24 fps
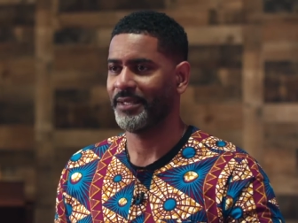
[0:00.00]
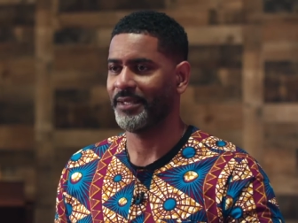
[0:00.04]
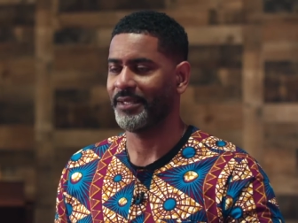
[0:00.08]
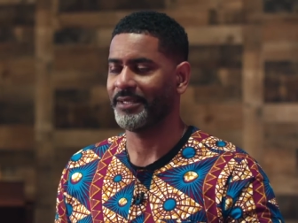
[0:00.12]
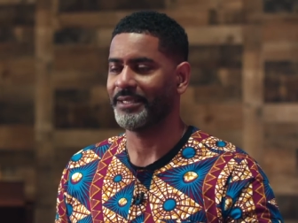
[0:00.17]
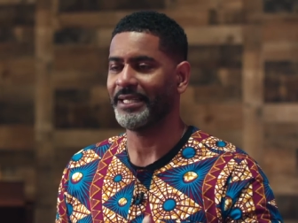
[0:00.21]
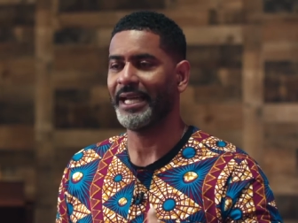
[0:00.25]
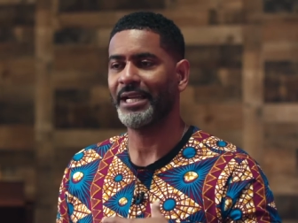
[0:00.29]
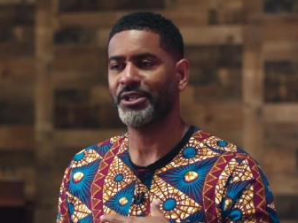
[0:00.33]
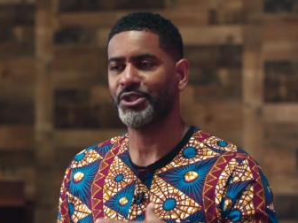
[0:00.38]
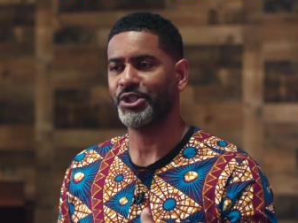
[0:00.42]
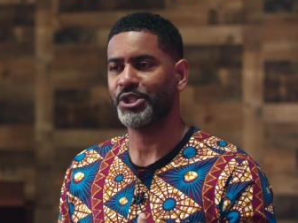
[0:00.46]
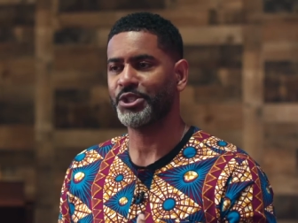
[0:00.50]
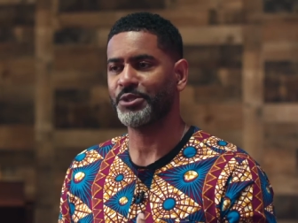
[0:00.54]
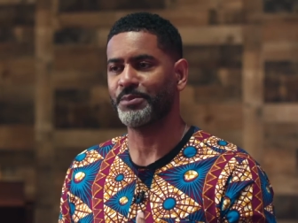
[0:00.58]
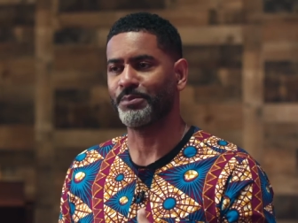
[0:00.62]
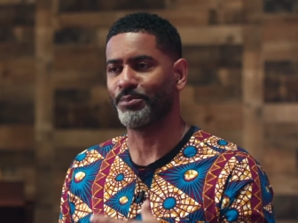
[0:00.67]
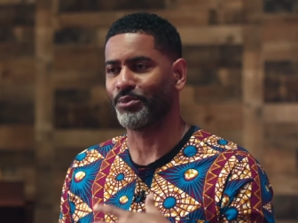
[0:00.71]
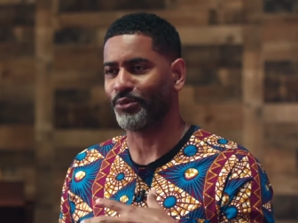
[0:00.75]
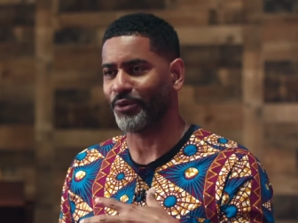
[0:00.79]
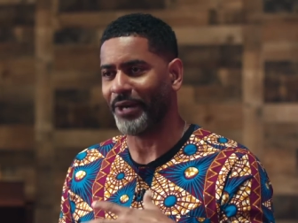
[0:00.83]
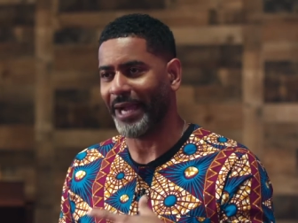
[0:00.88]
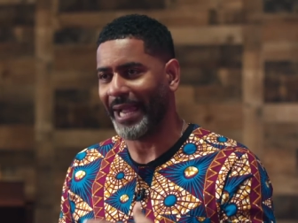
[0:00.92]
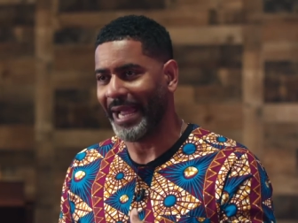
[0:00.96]
Not just
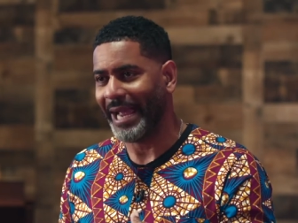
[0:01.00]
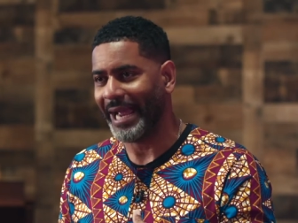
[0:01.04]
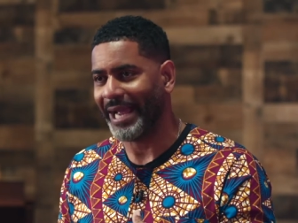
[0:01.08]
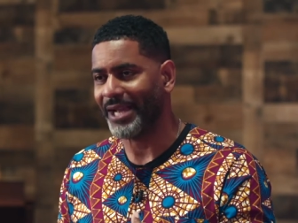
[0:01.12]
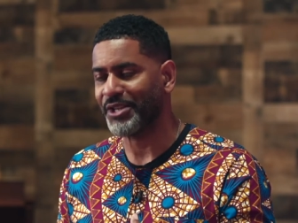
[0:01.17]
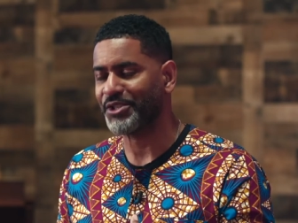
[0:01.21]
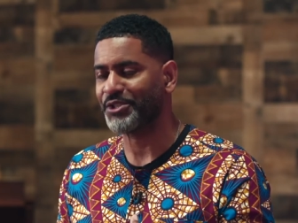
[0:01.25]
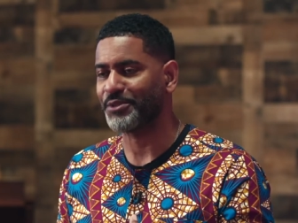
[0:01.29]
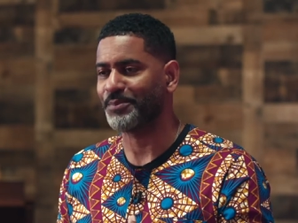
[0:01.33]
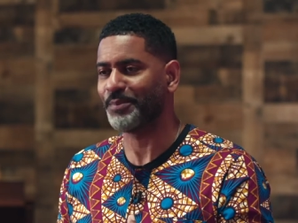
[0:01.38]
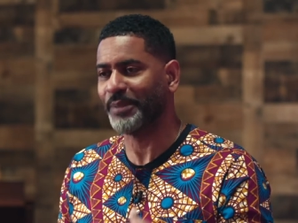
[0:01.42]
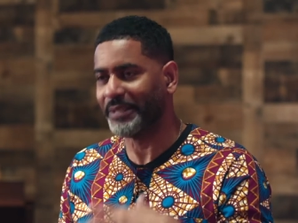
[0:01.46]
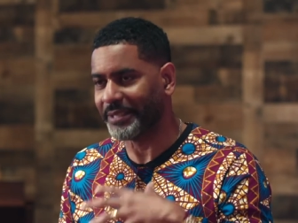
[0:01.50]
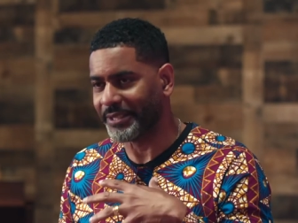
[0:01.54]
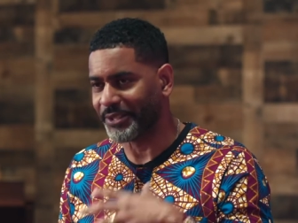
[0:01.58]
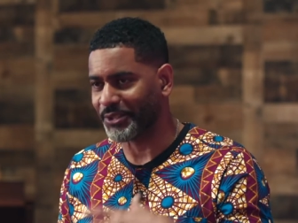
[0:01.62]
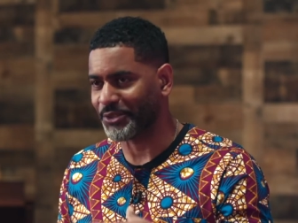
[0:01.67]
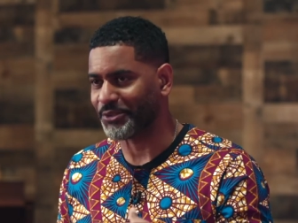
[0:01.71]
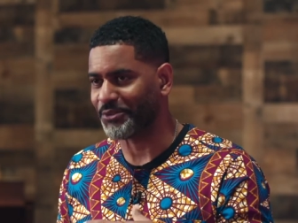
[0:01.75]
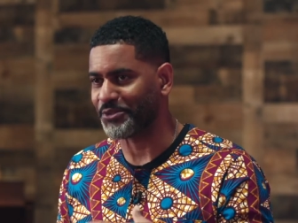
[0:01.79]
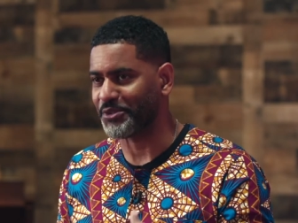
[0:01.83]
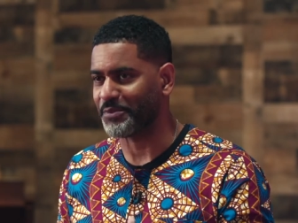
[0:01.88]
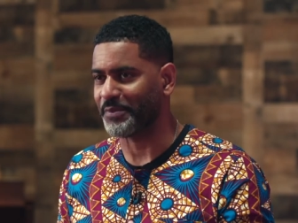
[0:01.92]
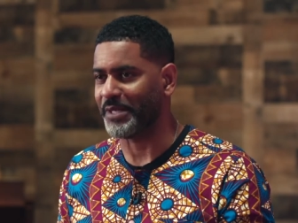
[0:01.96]
brass
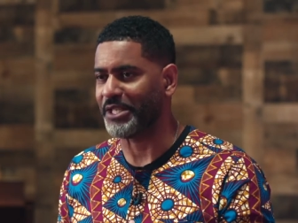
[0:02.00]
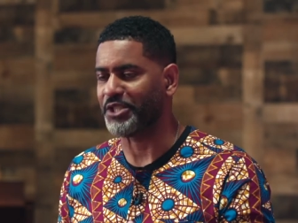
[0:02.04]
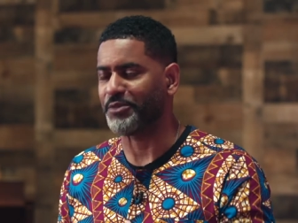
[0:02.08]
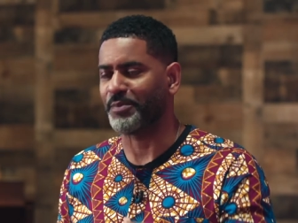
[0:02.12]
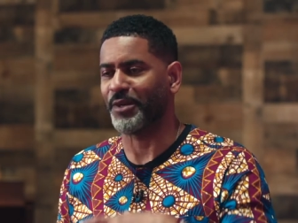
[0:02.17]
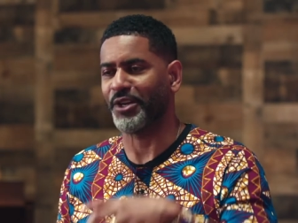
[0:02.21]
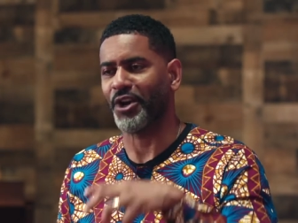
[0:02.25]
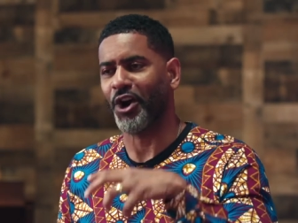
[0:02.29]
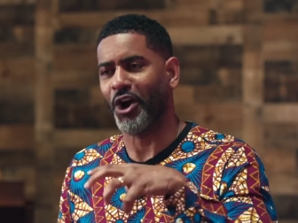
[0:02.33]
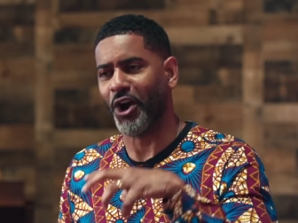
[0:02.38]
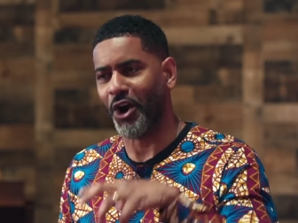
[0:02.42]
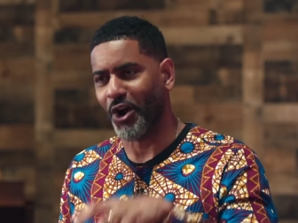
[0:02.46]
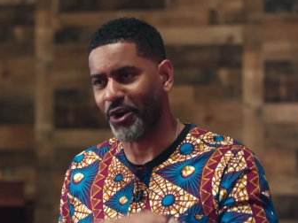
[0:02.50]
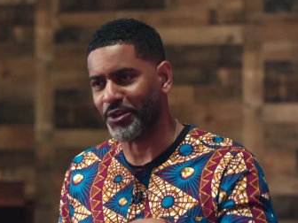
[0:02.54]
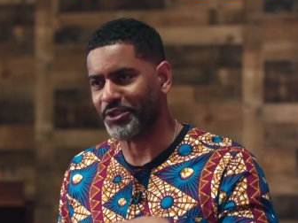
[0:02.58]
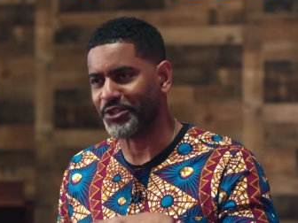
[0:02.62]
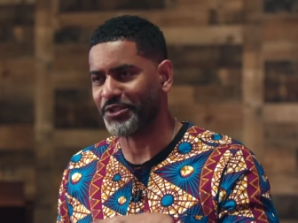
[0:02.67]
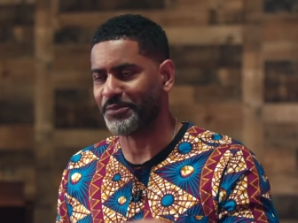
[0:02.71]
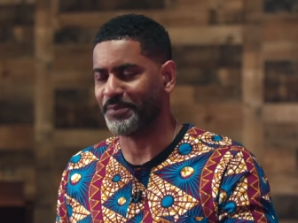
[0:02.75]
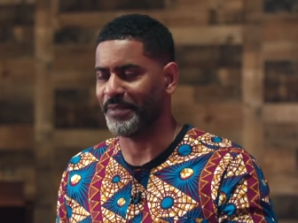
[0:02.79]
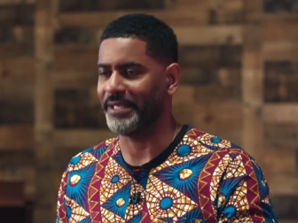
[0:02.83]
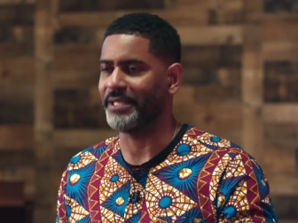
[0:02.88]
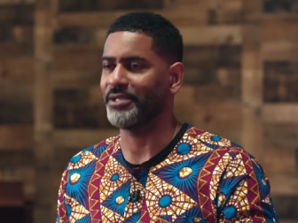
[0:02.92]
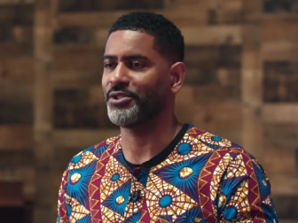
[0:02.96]
political speech, but heart
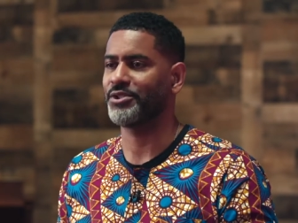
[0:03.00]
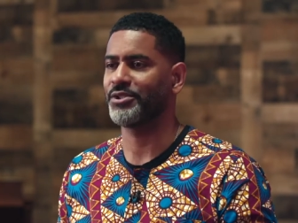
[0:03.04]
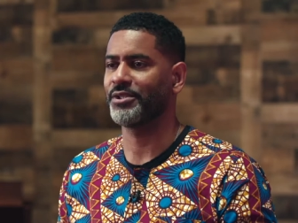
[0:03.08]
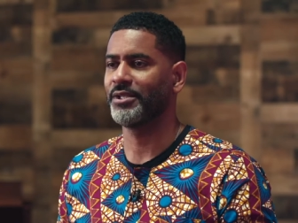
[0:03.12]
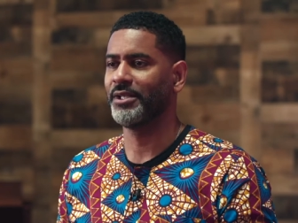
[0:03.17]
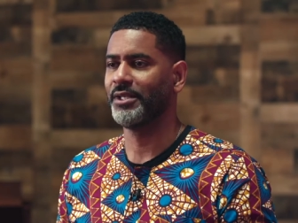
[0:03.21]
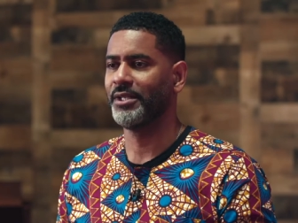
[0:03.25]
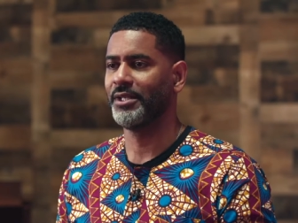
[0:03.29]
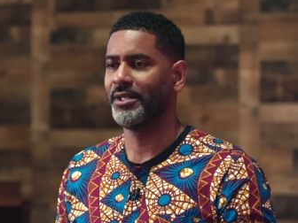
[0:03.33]
speech,